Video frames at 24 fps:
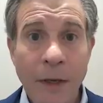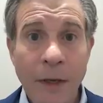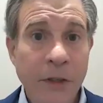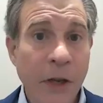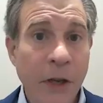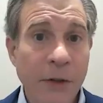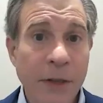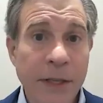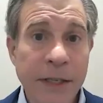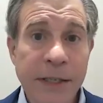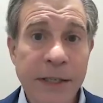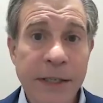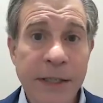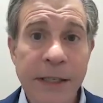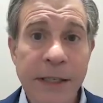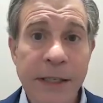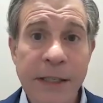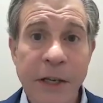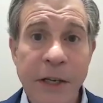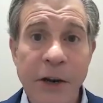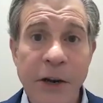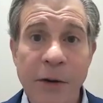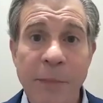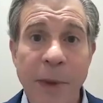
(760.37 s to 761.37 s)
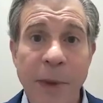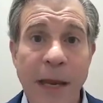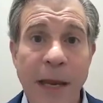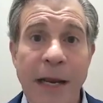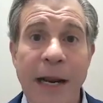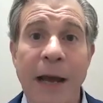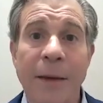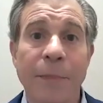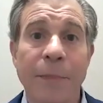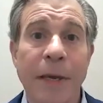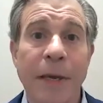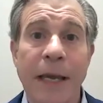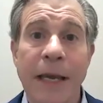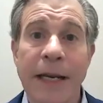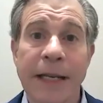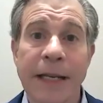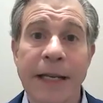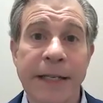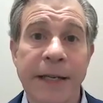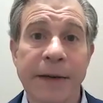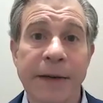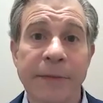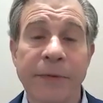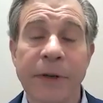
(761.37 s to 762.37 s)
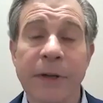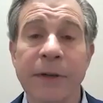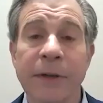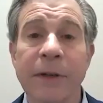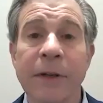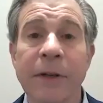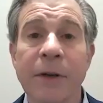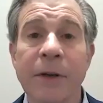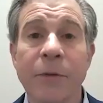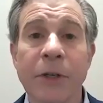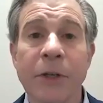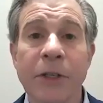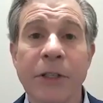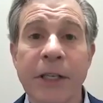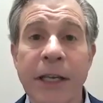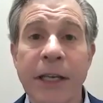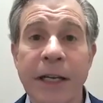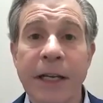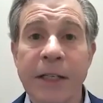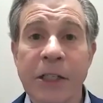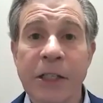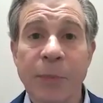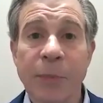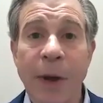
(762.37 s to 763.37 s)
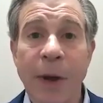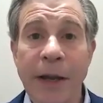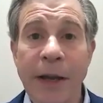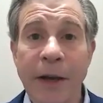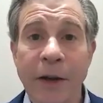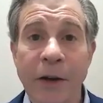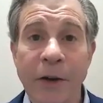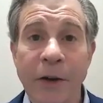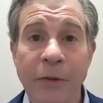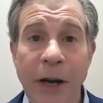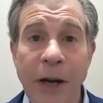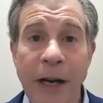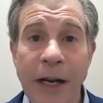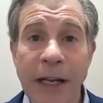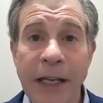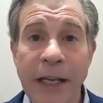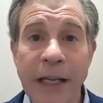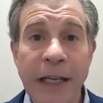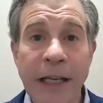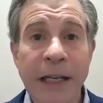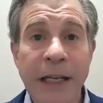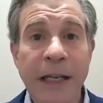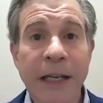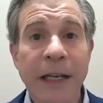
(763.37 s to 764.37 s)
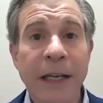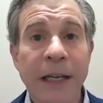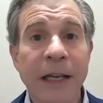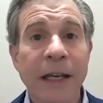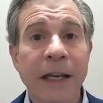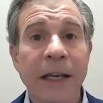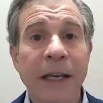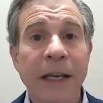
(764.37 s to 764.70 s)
So this year may not be any different. We're seeing the spike already.